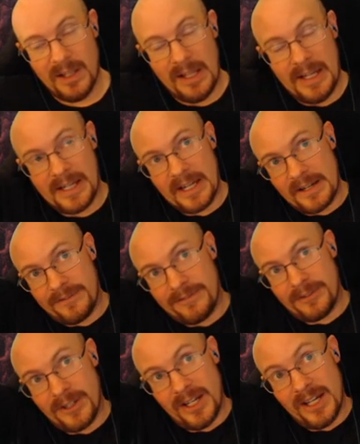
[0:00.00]
I got a
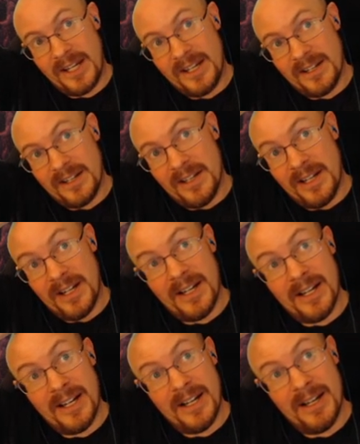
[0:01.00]
free
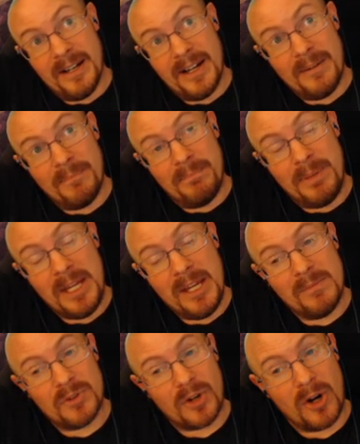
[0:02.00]
uh,
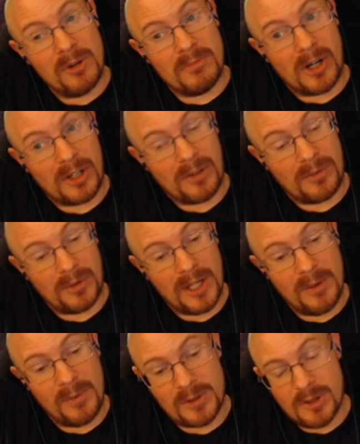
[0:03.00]
Beam Drone Mark
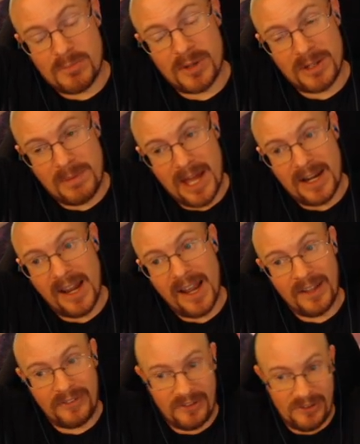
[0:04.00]
III, which is pretty
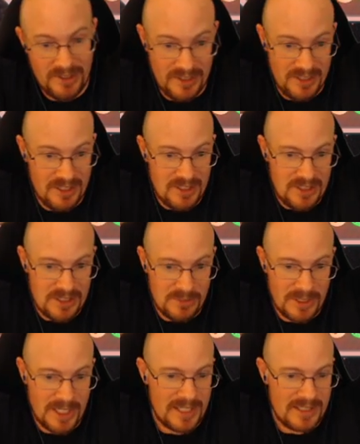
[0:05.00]
badass. So
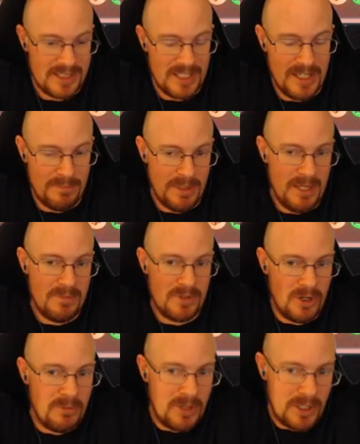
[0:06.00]
we got to see a Beam
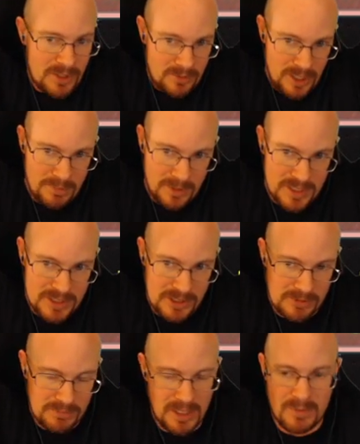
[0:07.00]
Drone Mark III plus
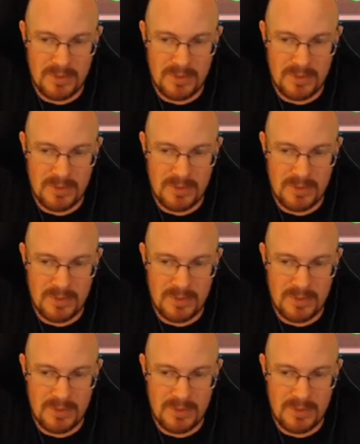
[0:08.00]
your Beam